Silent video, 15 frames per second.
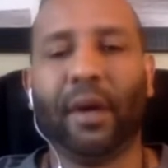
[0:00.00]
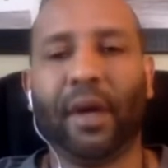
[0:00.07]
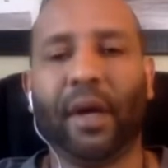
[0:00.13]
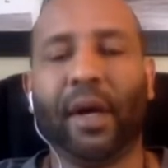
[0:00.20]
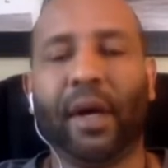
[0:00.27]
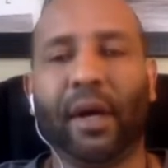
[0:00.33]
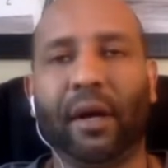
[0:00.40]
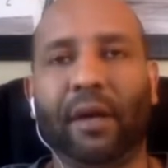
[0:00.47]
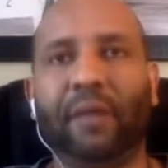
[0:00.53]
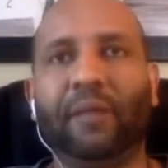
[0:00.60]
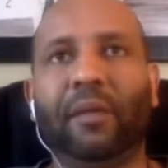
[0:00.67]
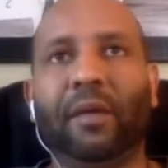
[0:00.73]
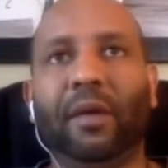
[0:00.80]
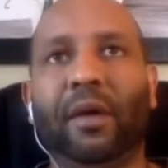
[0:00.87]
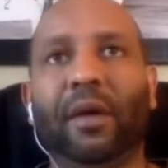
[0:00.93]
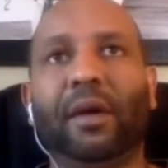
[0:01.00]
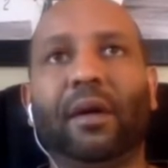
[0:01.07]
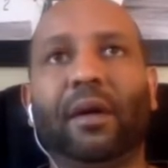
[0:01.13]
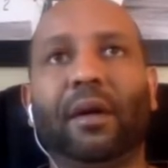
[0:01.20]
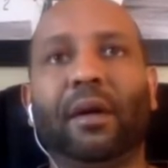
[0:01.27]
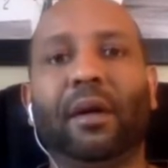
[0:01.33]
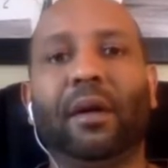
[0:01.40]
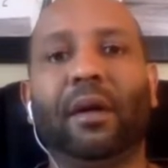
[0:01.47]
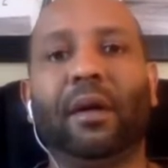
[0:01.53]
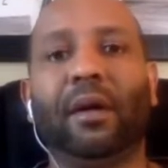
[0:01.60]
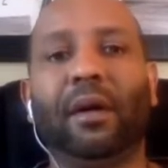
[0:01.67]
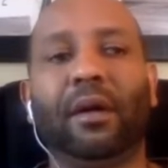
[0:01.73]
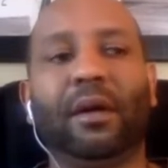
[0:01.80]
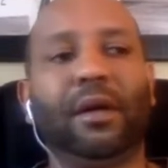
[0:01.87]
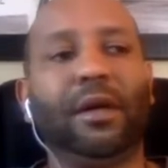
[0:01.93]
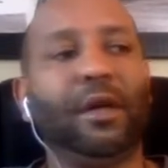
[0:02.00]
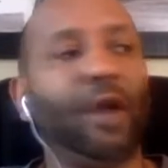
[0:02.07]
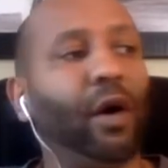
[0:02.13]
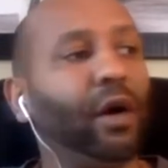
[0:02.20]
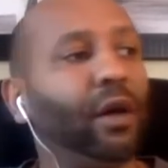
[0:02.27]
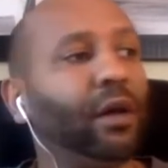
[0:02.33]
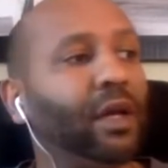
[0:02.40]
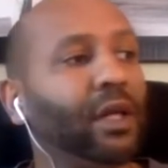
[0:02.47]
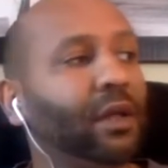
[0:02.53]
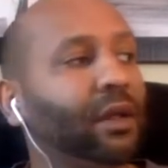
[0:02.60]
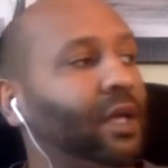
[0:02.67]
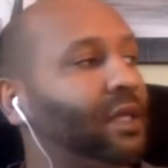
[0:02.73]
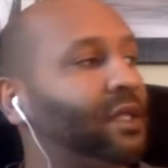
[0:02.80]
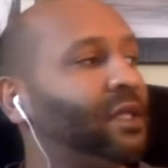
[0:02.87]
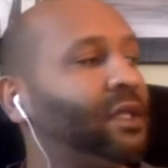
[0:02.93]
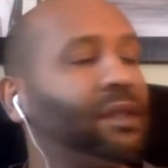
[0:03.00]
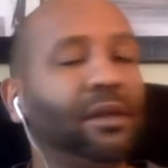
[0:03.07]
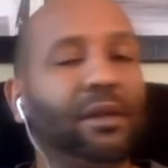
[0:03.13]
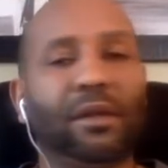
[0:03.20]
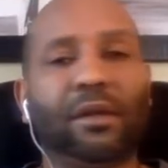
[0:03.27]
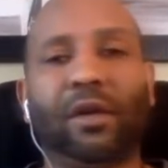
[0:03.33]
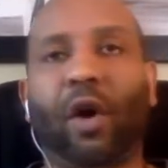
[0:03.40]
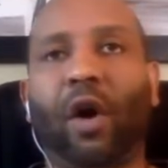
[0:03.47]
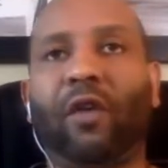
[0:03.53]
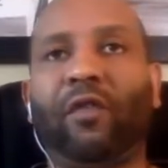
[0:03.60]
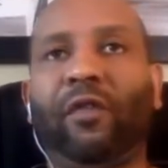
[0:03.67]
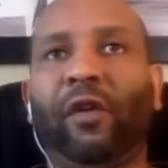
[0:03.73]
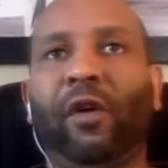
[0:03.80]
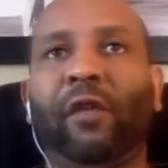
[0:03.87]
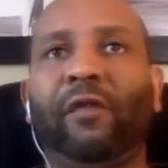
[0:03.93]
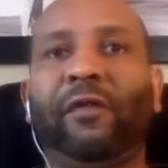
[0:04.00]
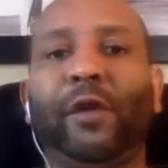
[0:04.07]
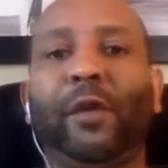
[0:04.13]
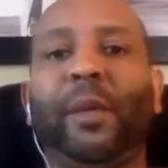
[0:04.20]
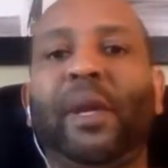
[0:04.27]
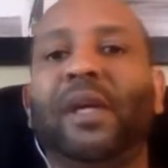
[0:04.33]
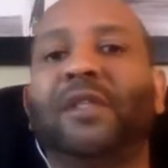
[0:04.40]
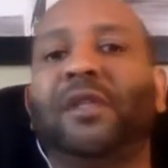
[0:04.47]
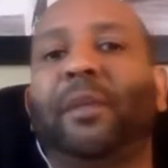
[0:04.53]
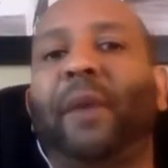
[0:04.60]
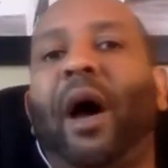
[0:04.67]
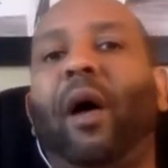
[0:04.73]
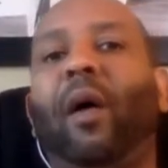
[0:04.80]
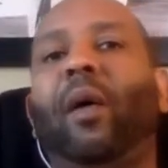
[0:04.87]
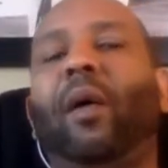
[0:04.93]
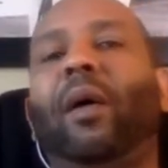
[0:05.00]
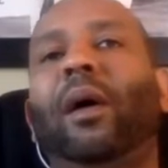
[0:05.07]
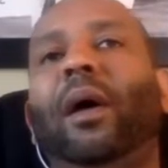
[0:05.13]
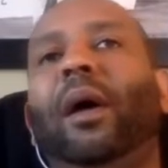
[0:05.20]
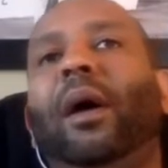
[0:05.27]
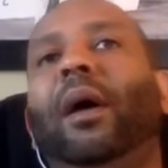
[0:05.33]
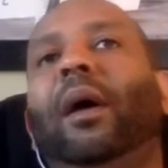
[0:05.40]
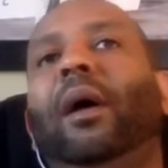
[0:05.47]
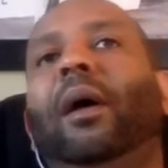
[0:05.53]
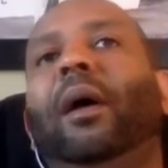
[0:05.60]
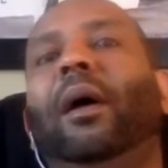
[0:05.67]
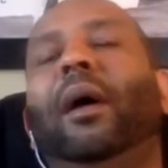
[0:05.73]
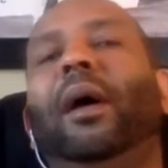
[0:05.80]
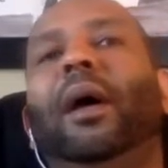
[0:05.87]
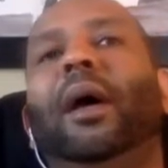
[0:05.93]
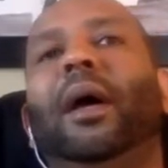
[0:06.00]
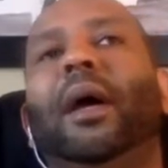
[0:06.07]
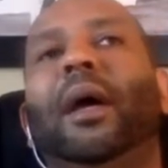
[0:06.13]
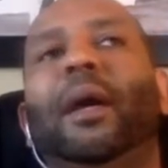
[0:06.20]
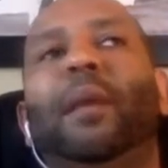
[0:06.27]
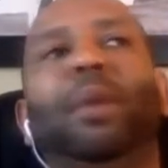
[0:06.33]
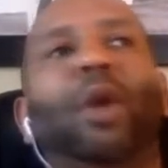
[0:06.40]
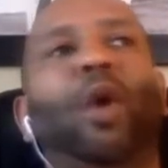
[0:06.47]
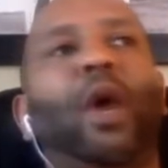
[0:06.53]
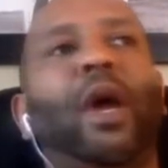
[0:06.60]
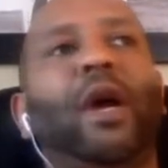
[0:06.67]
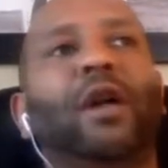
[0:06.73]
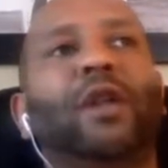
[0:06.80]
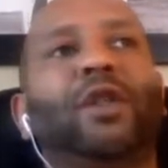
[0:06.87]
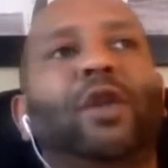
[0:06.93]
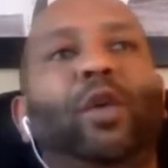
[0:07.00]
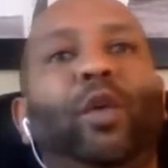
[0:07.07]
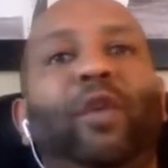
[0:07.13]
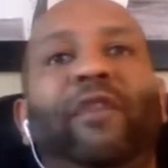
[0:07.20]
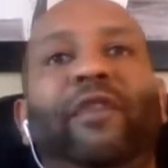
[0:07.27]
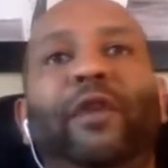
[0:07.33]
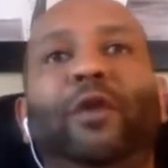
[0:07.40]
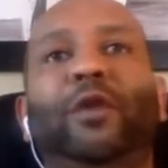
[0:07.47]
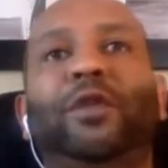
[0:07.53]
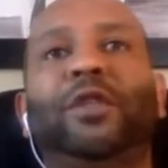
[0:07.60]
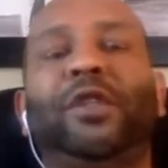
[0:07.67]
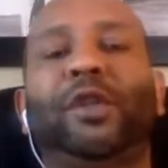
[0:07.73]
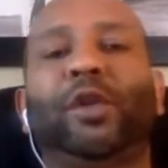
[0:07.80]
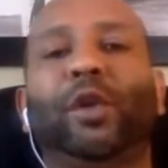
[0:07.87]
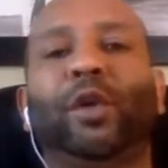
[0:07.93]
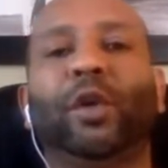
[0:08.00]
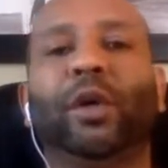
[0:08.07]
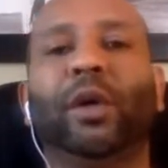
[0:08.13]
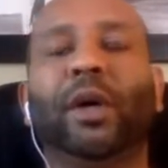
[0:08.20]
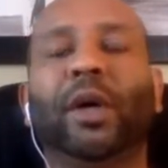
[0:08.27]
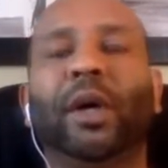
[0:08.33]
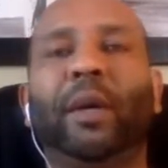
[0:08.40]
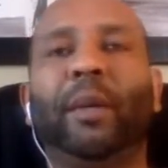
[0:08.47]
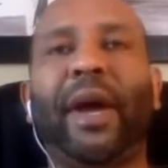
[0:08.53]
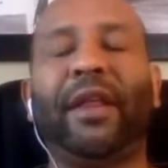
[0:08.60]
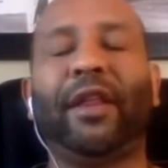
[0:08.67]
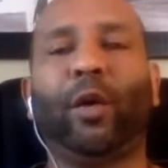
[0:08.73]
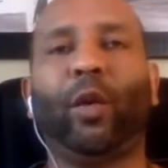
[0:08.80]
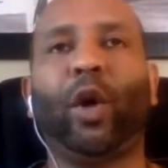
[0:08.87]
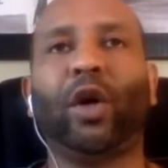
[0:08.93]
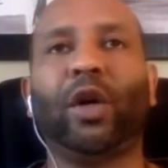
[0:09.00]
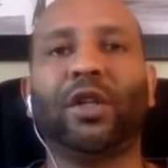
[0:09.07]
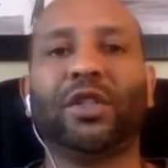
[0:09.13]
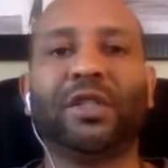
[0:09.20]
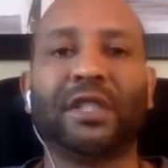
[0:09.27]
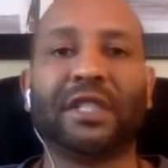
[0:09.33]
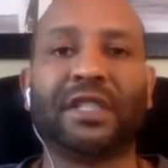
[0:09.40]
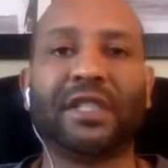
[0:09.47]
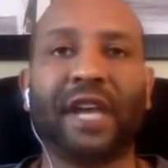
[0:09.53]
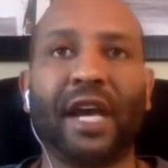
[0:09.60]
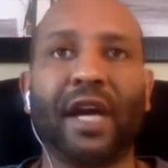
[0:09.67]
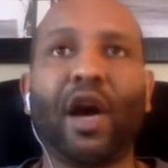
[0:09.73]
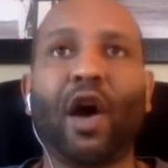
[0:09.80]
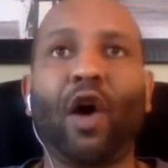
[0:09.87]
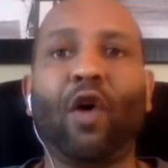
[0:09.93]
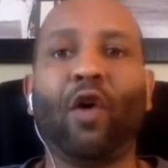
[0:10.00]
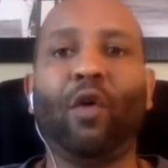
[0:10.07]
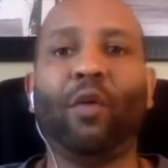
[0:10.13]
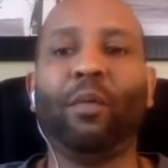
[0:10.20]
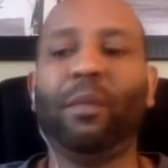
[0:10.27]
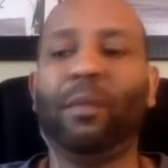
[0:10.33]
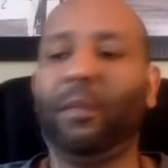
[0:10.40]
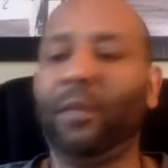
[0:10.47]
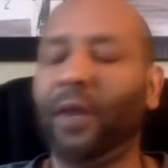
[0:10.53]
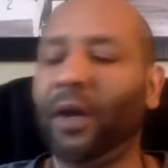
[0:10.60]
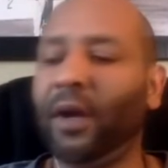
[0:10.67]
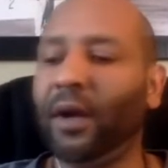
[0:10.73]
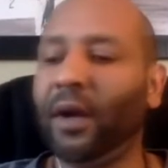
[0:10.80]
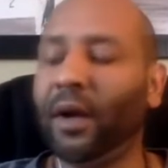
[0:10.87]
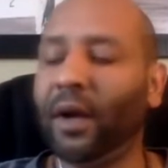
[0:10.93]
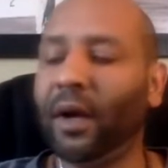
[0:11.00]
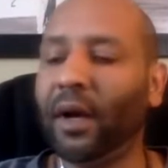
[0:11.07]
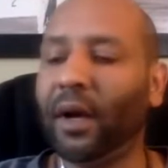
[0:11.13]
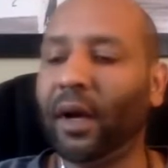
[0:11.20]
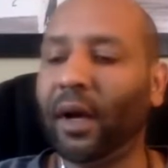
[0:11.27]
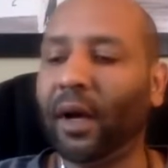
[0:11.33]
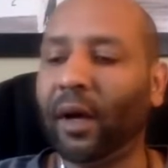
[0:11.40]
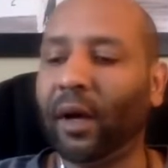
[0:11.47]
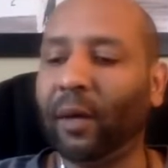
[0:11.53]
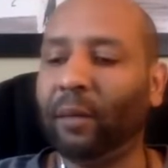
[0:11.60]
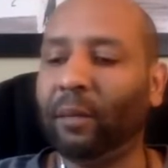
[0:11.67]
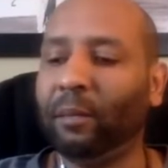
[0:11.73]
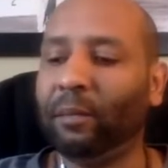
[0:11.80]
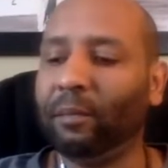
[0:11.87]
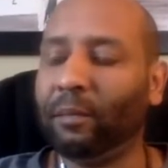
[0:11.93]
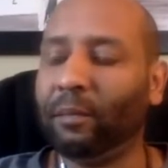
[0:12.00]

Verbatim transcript: And, you know, let, let's talk for a few minutes about employers who refuse to pay their workers to stay home um,